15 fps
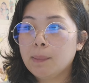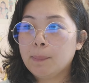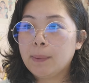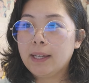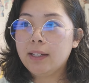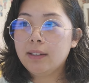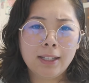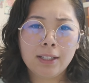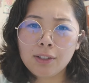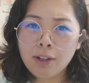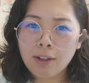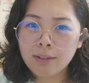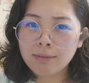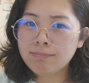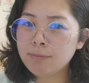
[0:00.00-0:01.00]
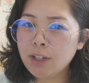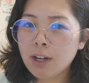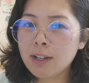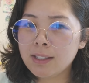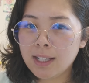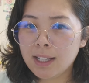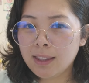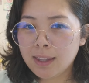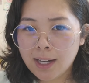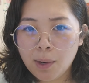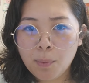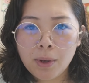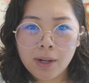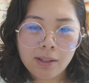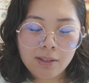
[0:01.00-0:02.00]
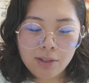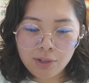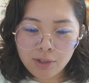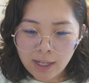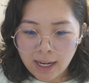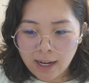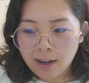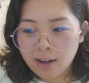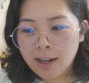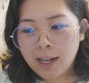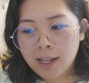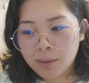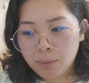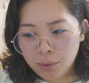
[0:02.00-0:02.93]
but it's all content that I wanted to share and